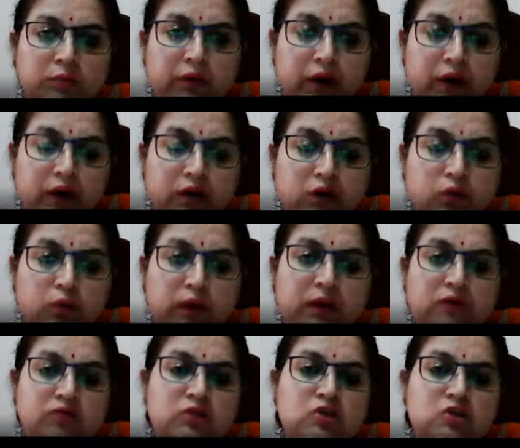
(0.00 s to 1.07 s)
earthquake
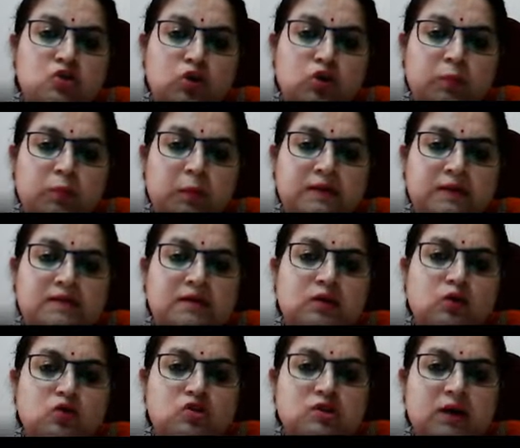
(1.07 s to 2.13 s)
which took place in
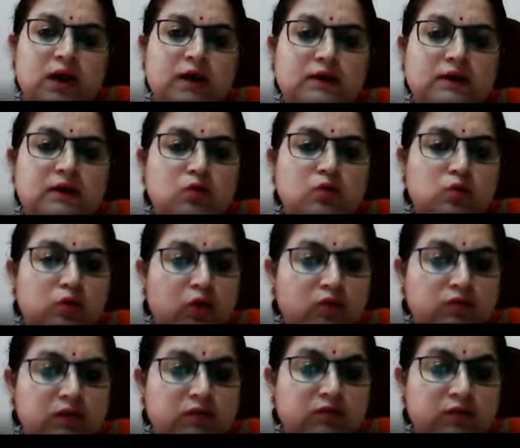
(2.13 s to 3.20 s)
Gujarat in
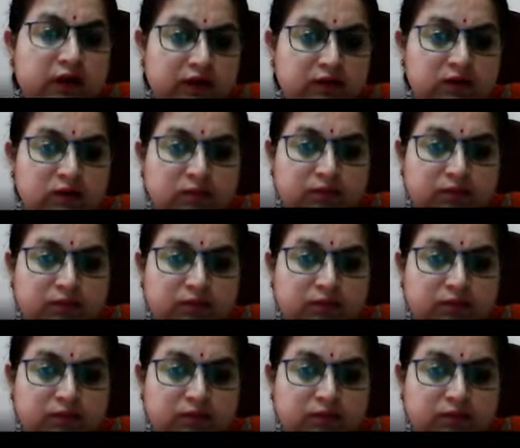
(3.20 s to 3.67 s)
2001.